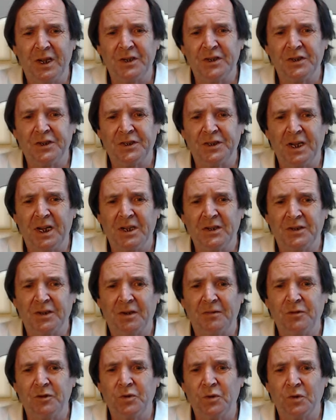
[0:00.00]
states
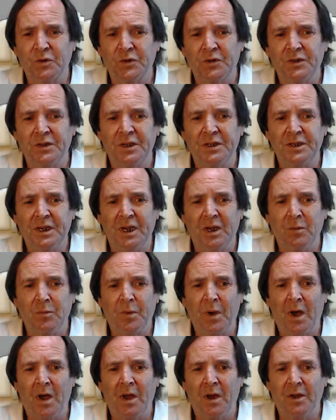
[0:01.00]
have chosen to take
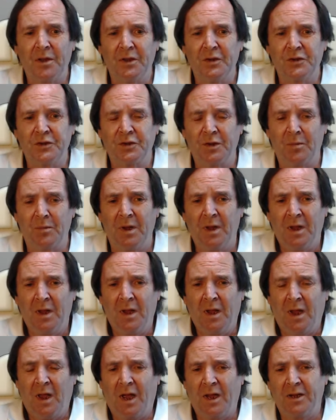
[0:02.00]
part in the summit
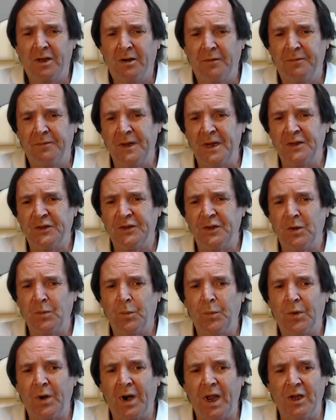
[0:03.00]
and are facing
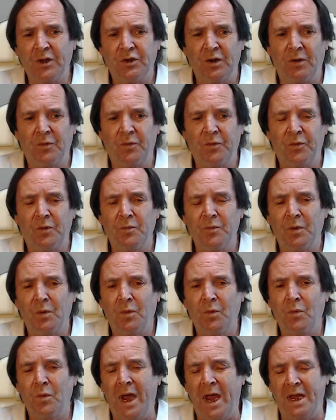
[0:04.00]
pressure from the
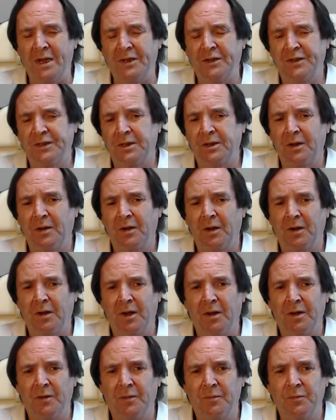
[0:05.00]
West
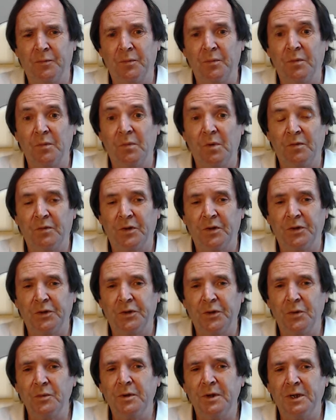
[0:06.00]
uh, for
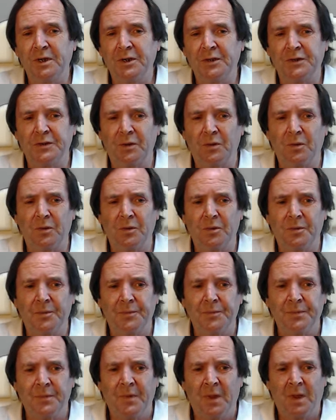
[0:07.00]
doing so.
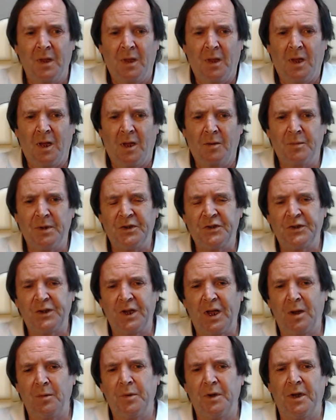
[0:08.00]
I mean,
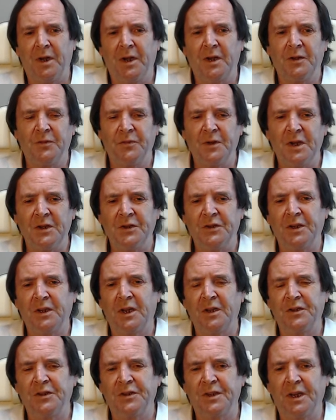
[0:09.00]
Serbia is facing
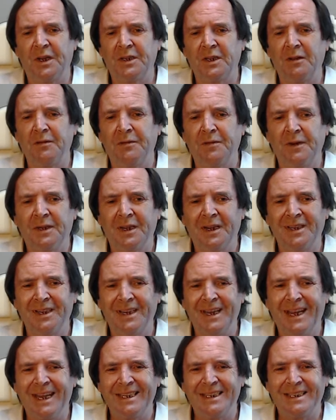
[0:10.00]
a
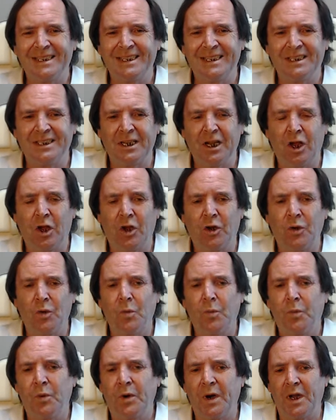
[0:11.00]
significant
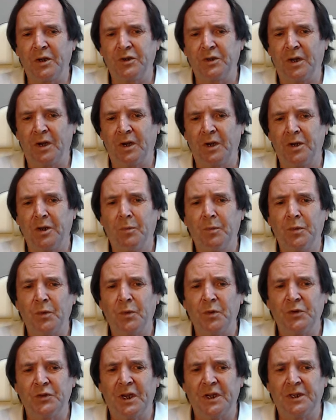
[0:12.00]
external pressure in the
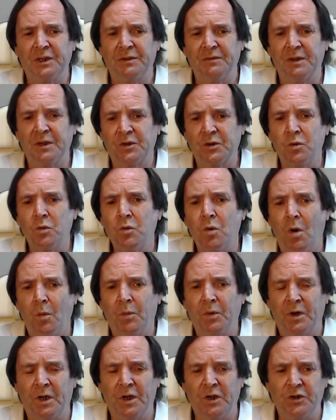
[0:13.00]
process of its
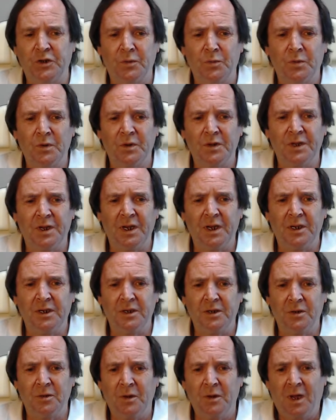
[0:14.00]
cooperation with the
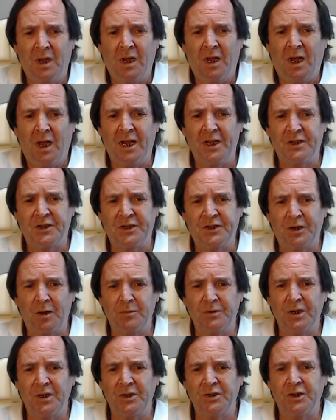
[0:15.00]
EU. It's
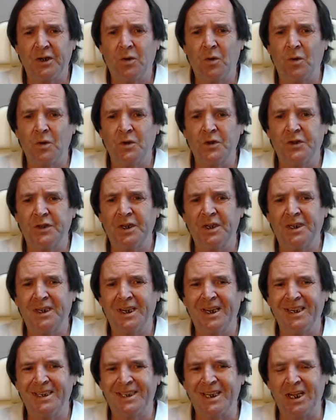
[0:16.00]
subject to constant
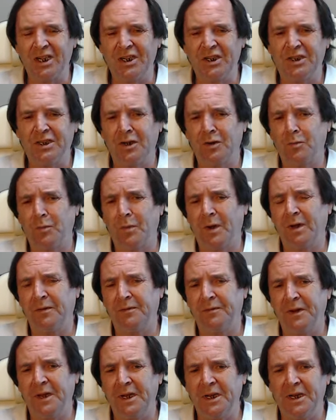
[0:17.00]
conditioning by
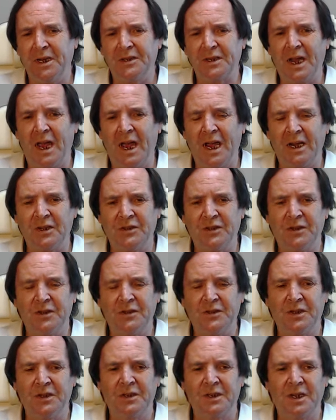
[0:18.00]
various
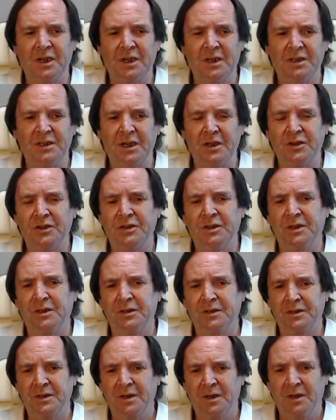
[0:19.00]
actions and
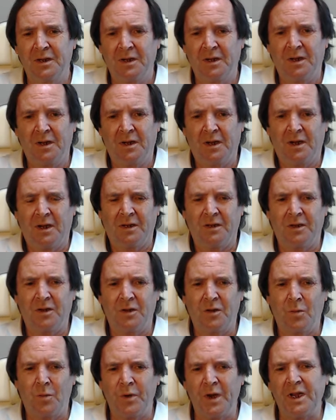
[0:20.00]
conditions. Now,
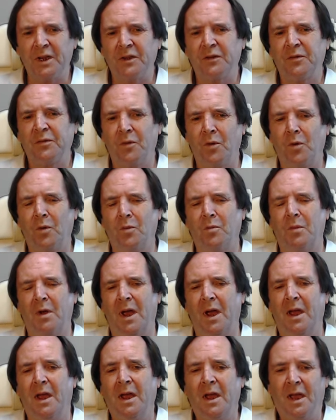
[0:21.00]
the BRICS
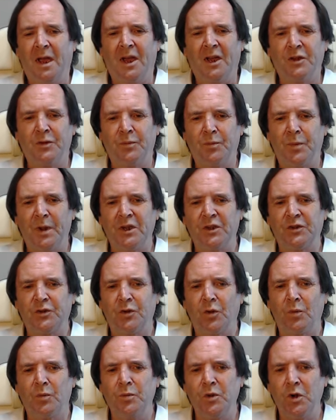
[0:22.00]
format is based
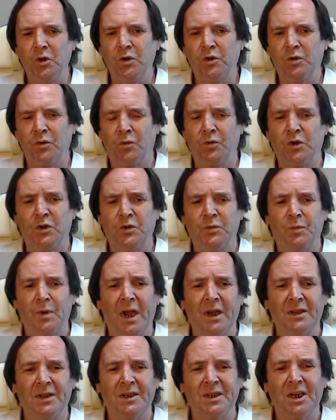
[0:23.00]
on mutual
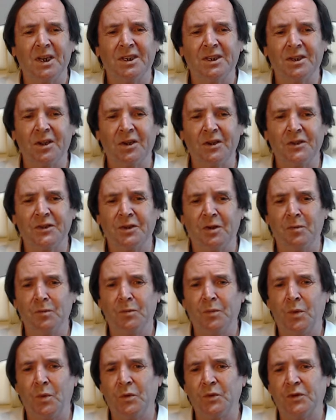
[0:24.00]
respect and it doesn't
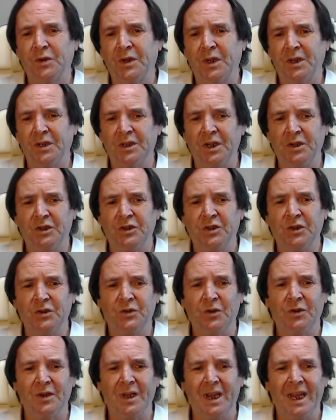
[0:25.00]
impose conditions
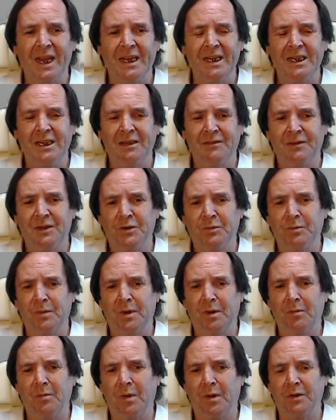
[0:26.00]
on any of its
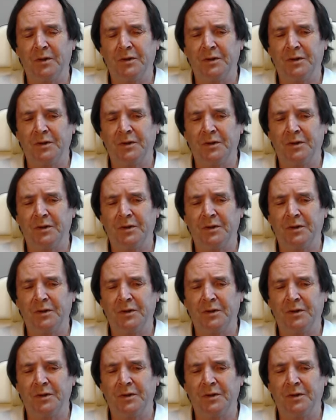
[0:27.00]
members.